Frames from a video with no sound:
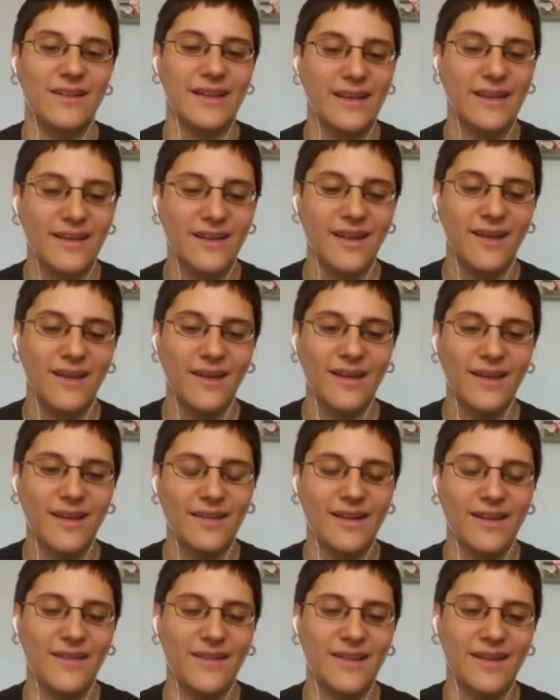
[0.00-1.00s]
know like
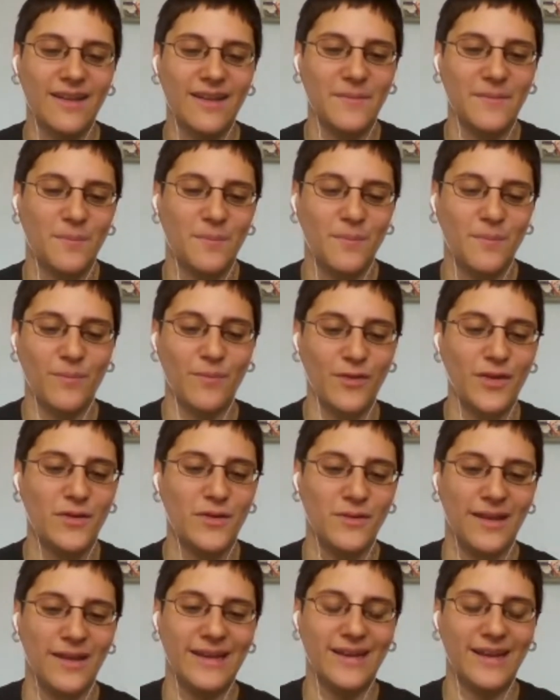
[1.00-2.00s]
now that I'm
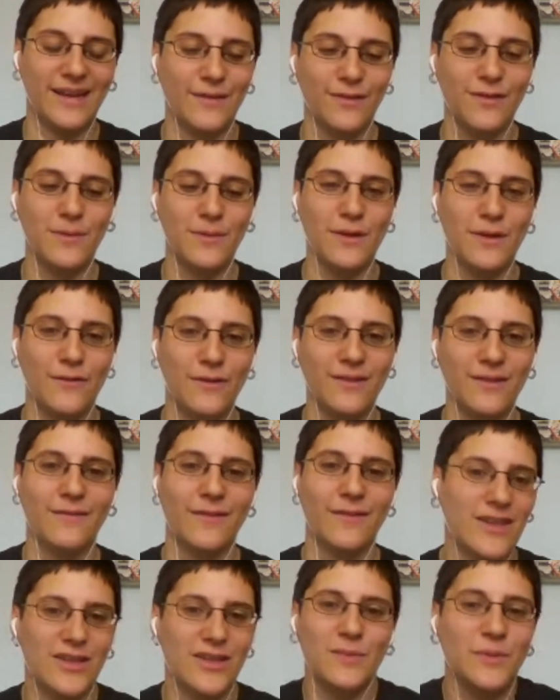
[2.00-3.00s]
so like kind of so many fruits
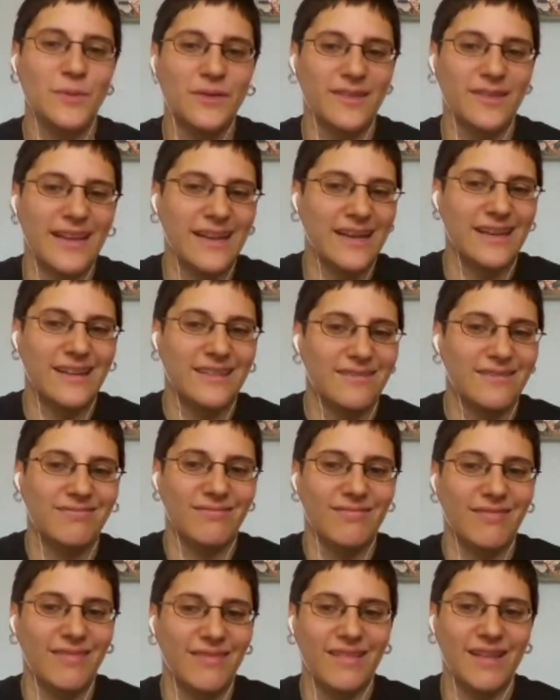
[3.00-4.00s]
and vegetables, like
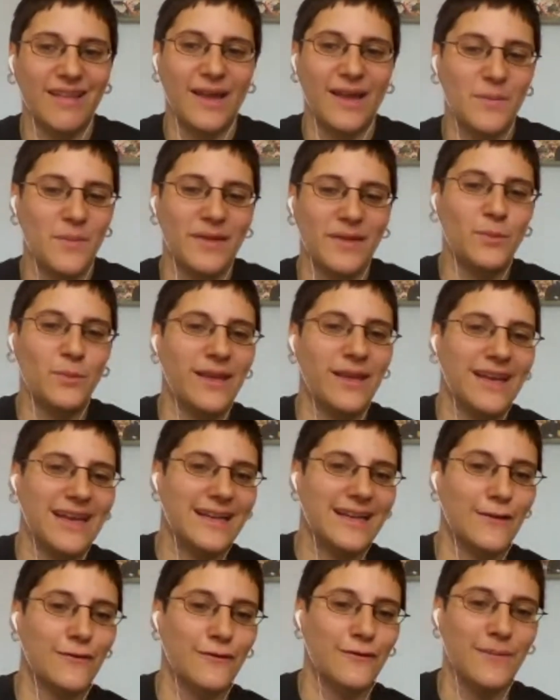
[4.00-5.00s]
uh, I must be
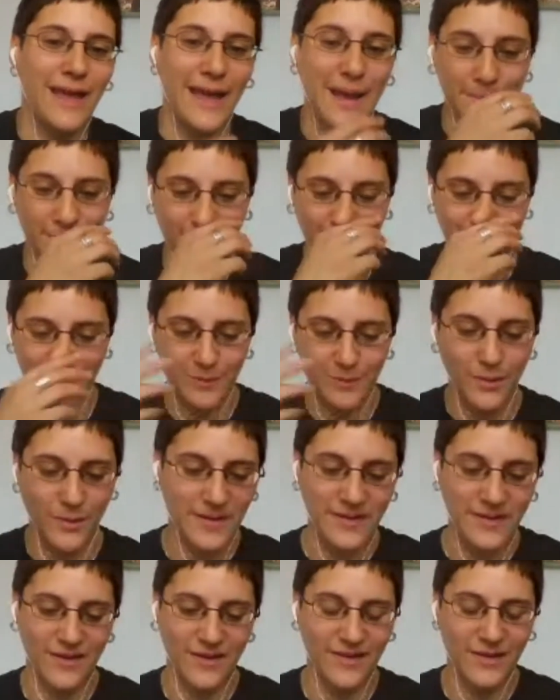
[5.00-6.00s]
getting enough from them, so it's
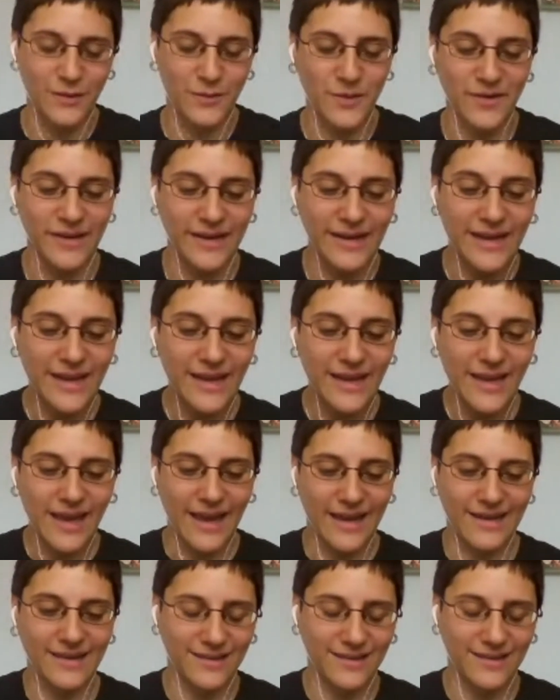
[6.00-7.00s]
probably not a worry.
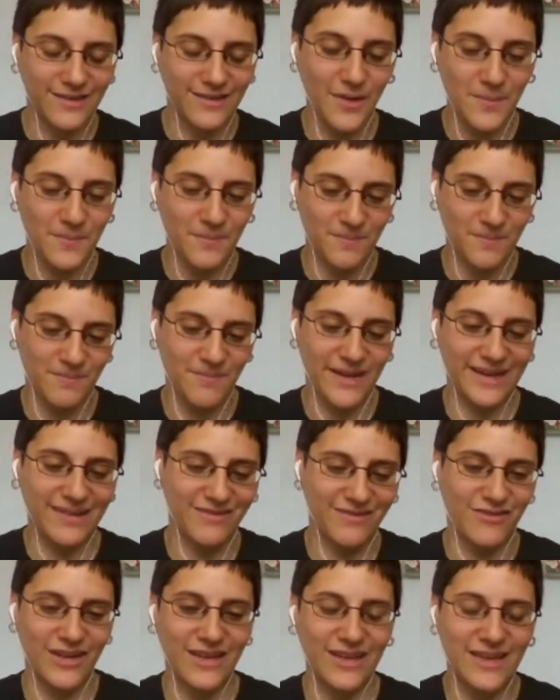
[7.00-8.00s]
And I stopped
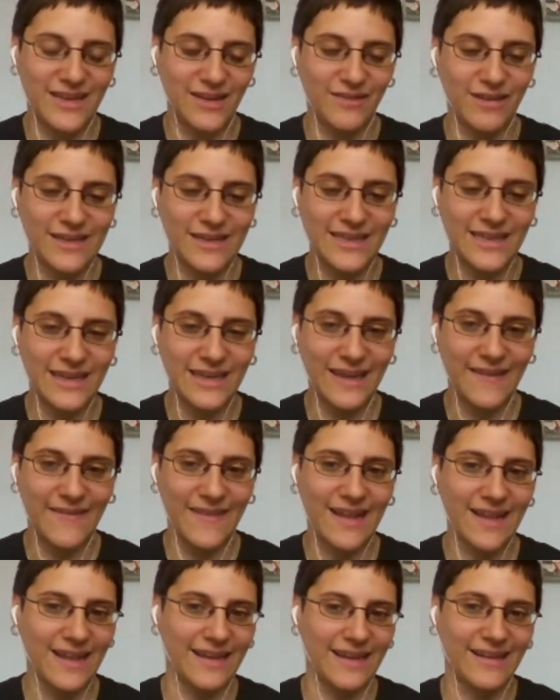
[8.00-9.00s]
like drinking green tea and
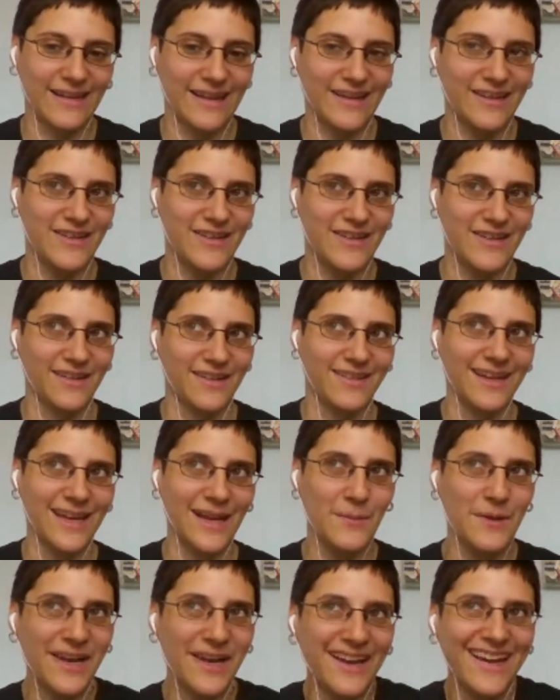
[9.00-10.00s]
then like I could go to sleep.